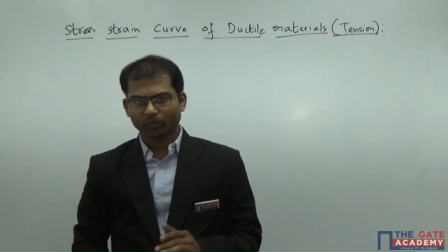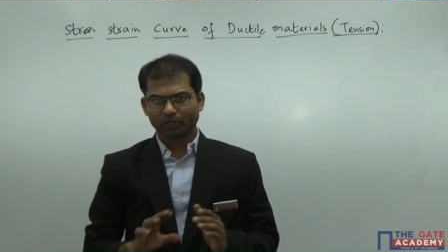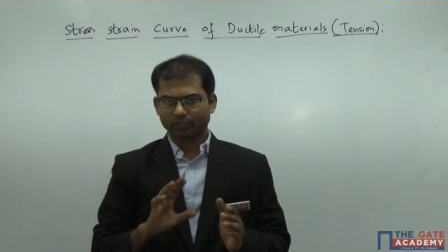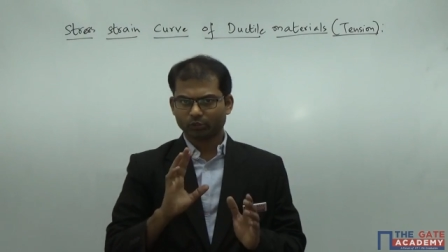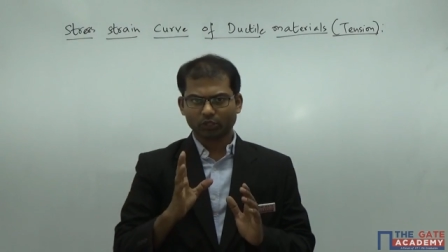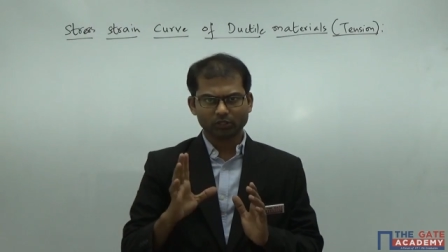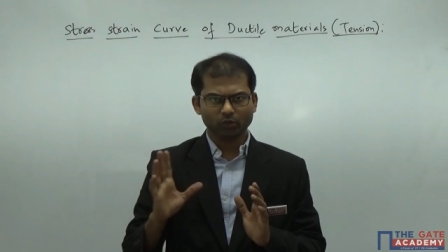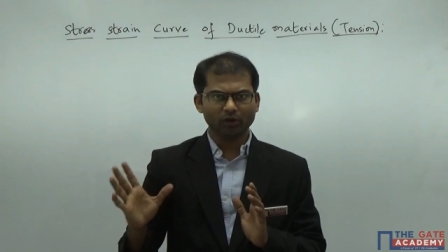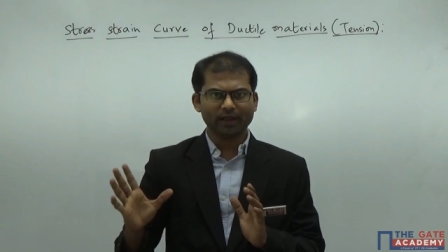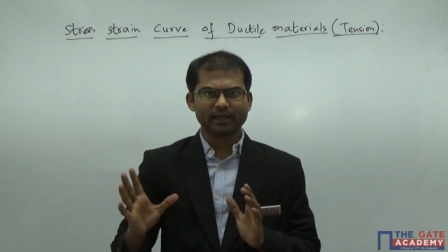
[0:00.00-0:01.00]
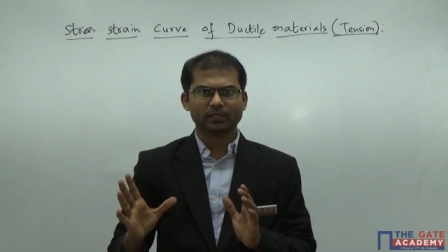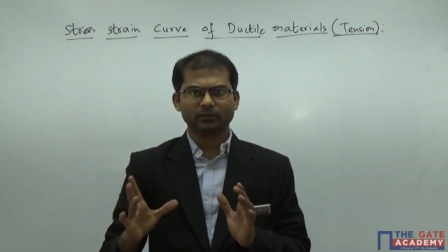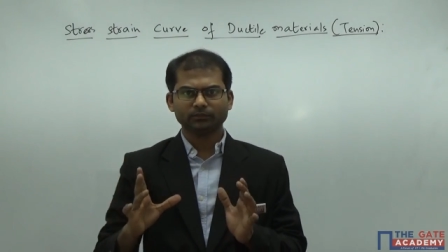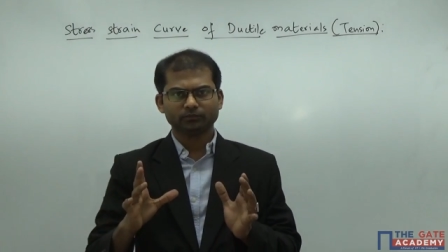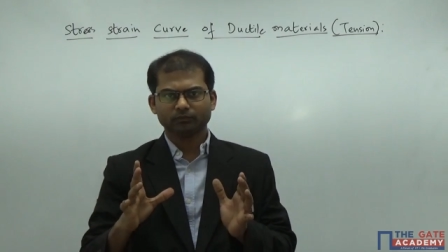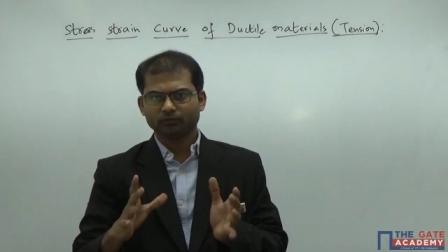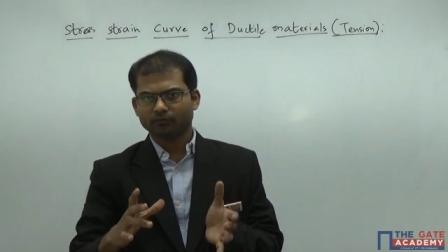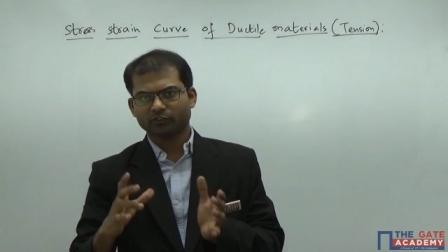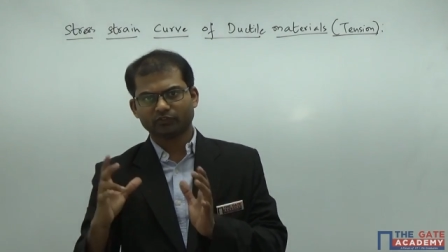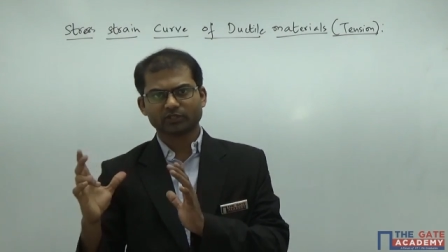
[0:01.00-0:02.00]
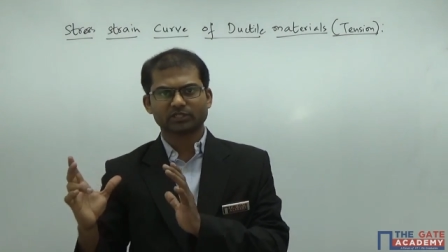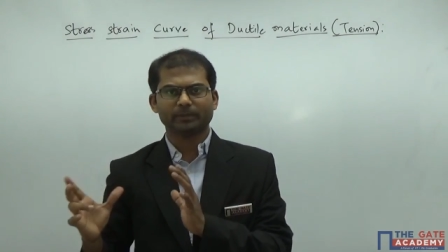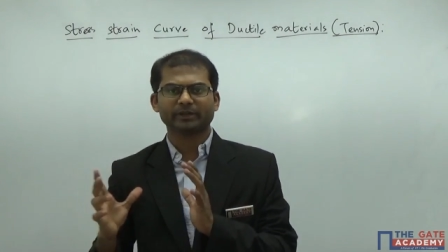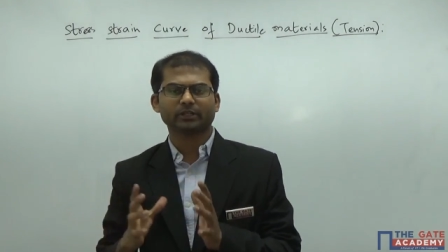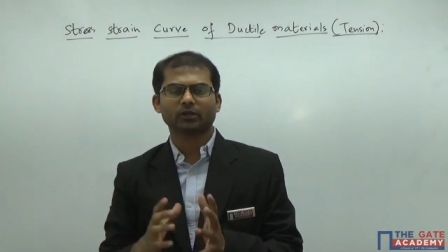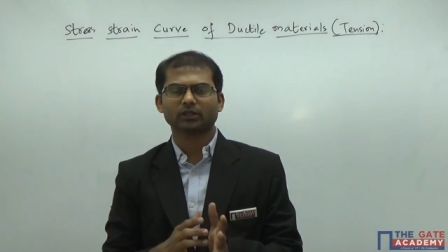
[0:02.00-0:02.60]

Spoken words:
You can draw the whole diagram which was depicted